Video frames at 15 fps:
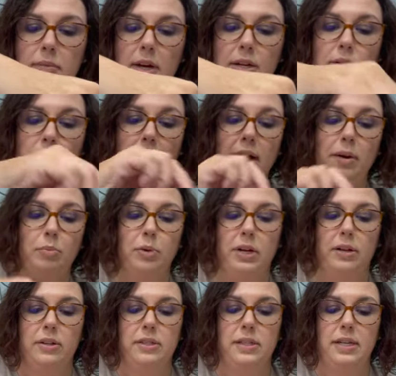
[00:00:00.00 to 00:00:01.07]
don't know how to
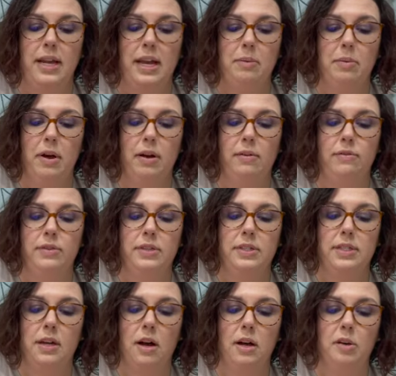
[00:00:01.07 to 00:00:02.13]
pronounce the name of the
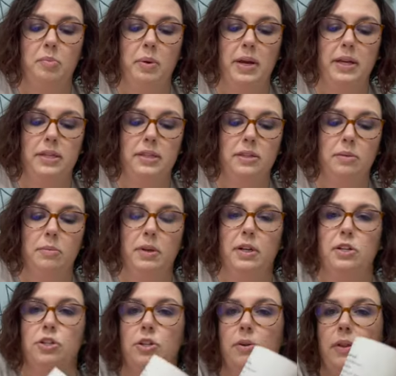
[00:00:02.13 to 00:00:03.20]
sock base, so I'm
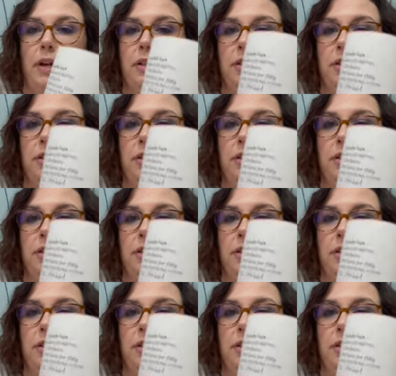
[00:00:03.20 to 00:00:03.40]
gonna show that